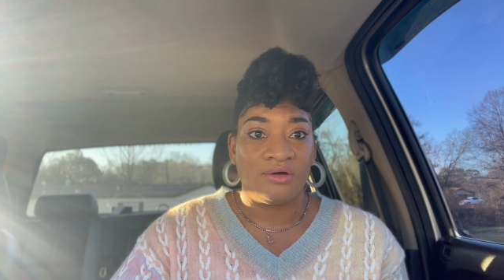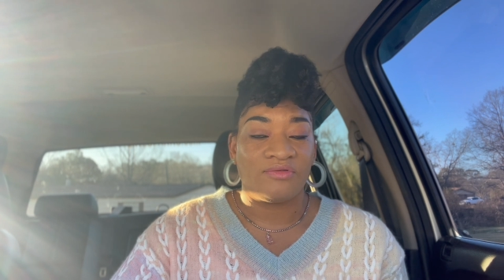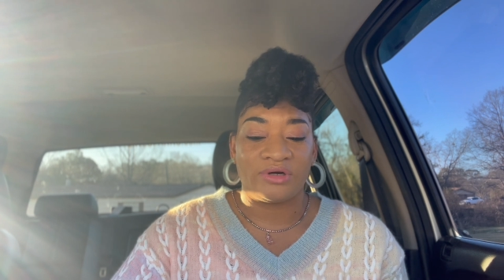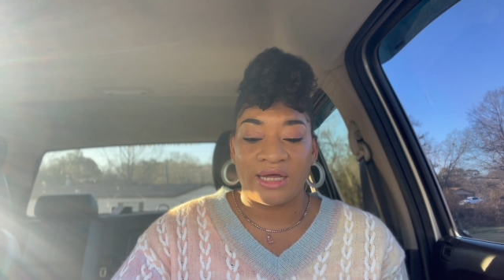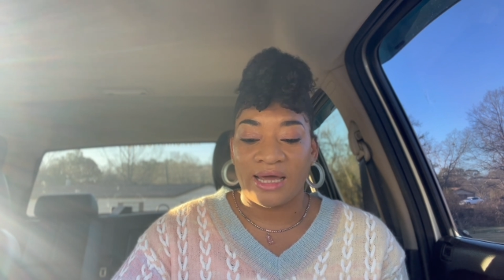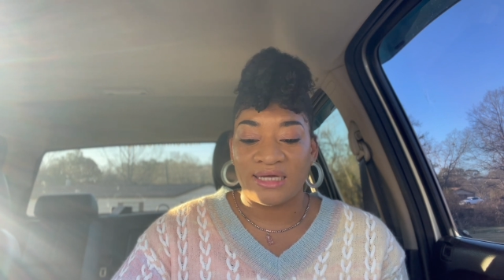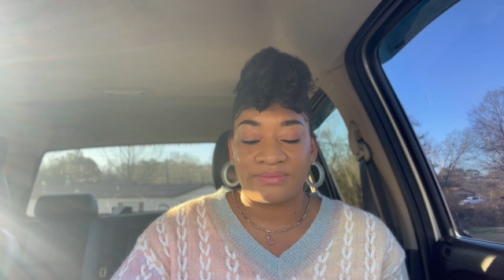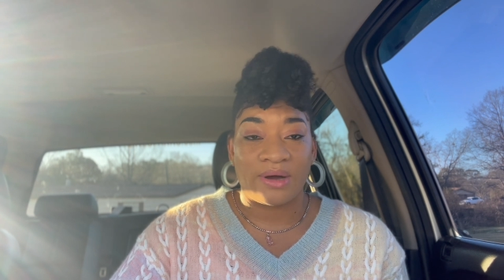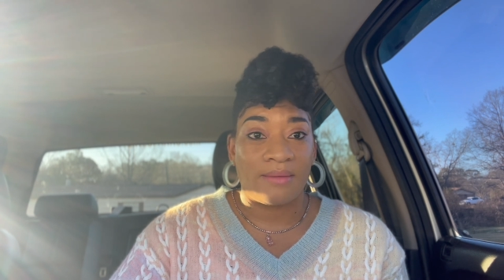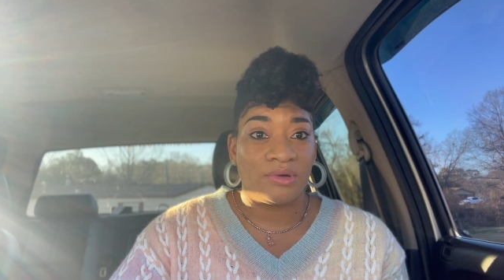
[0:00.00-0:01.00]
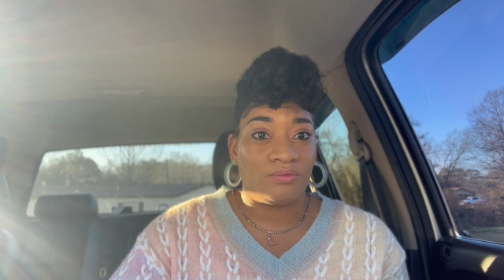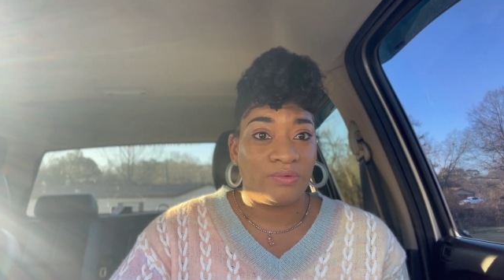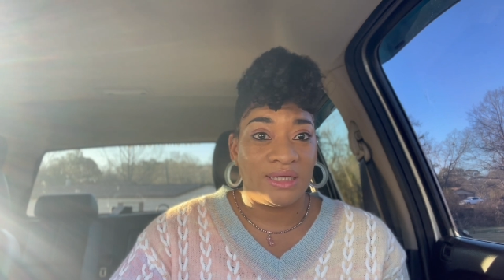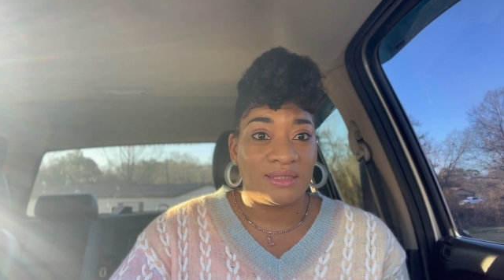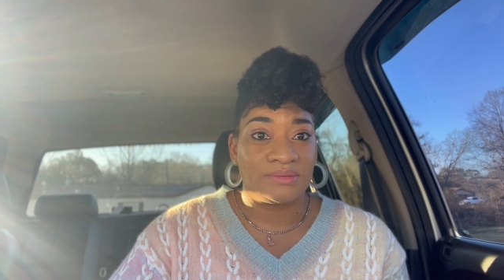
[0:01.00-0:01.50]
for days, probably
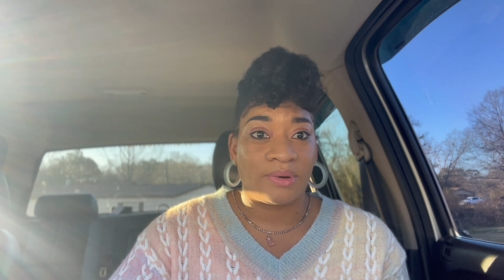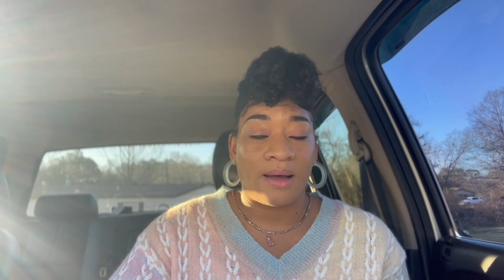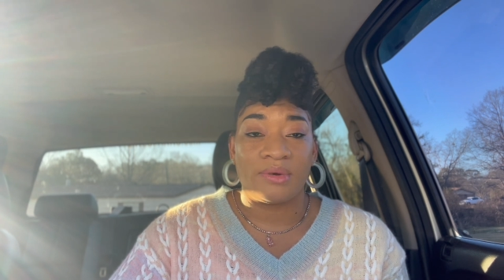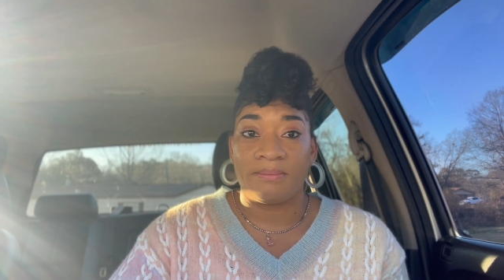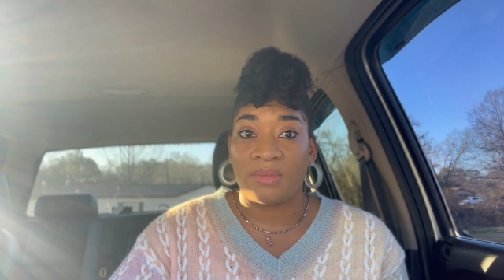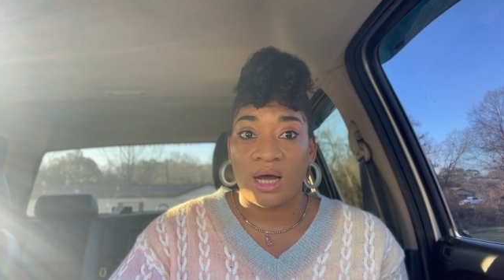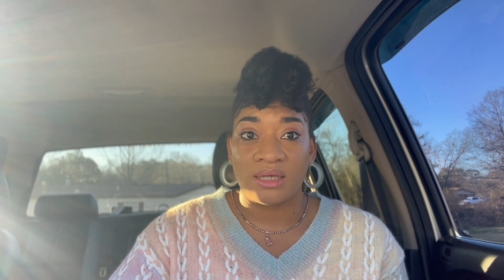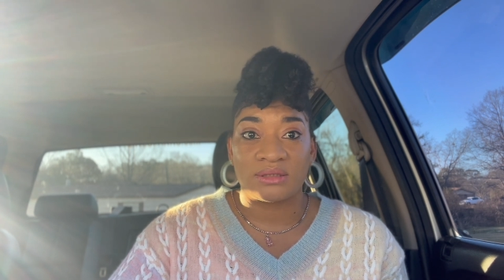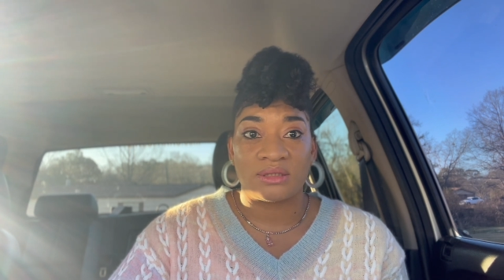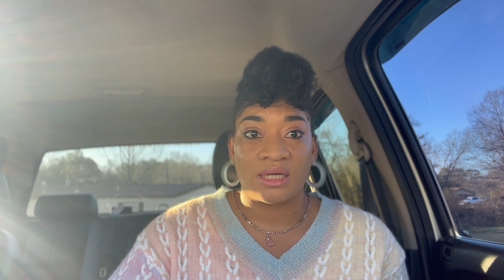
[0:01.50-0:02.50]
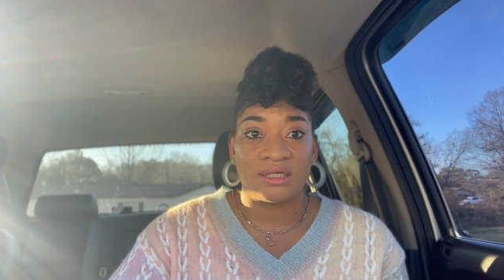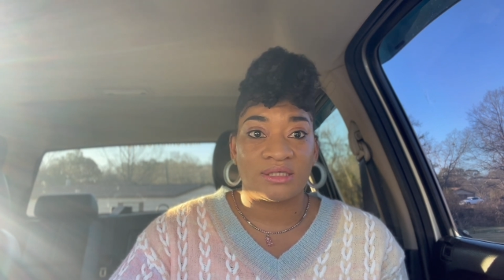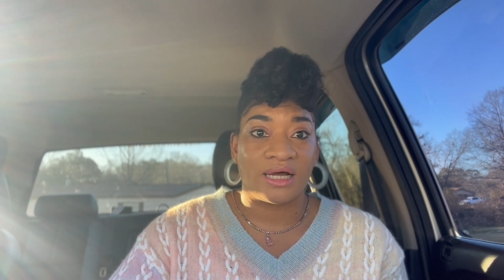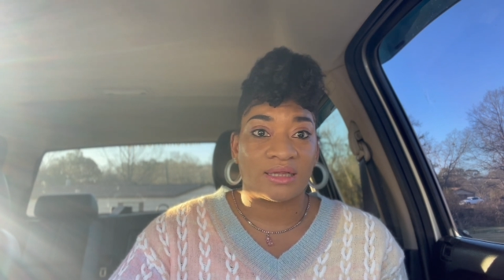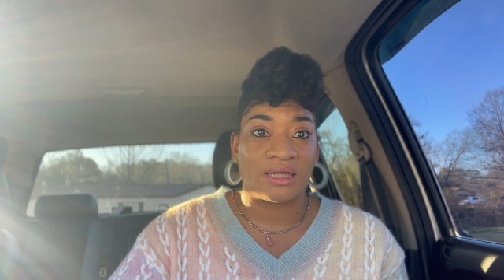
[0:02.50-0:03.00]
weeks, probably months, things
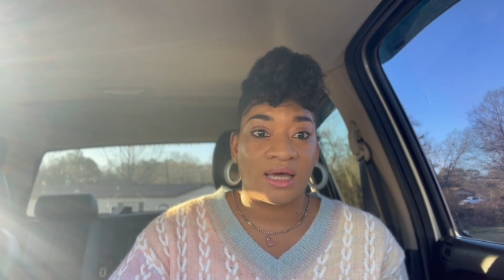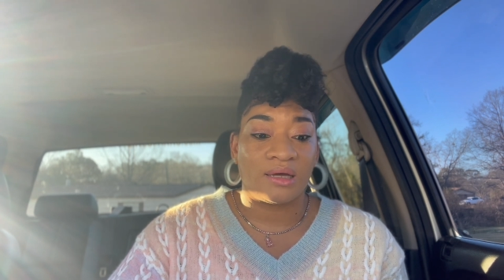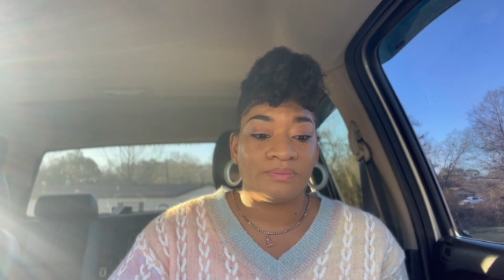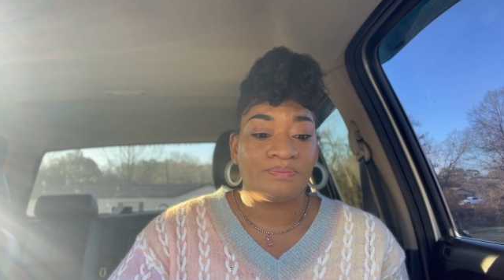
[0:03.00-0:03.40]
like that.